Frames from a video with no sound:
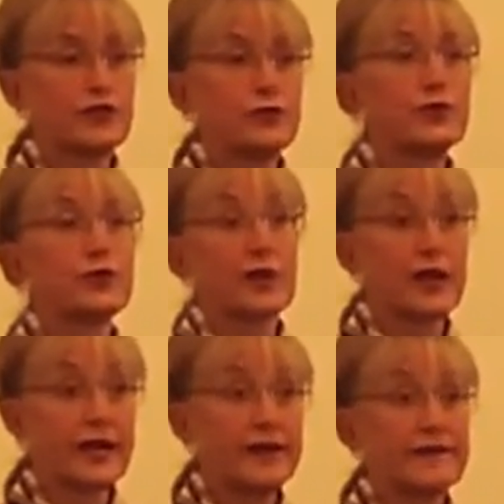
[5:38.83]
to your
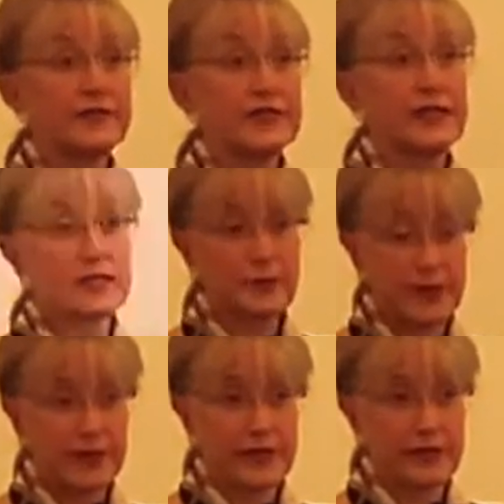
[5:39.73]
life's
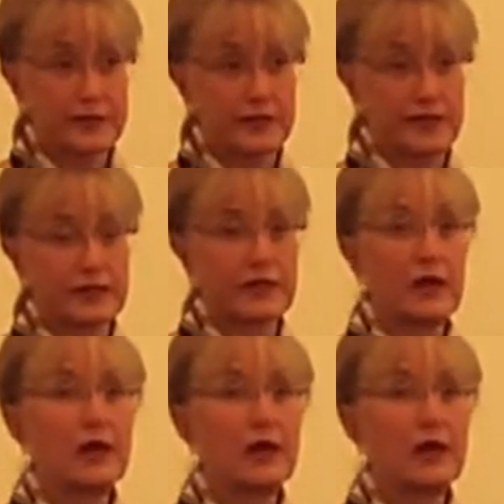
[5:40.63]
experiences,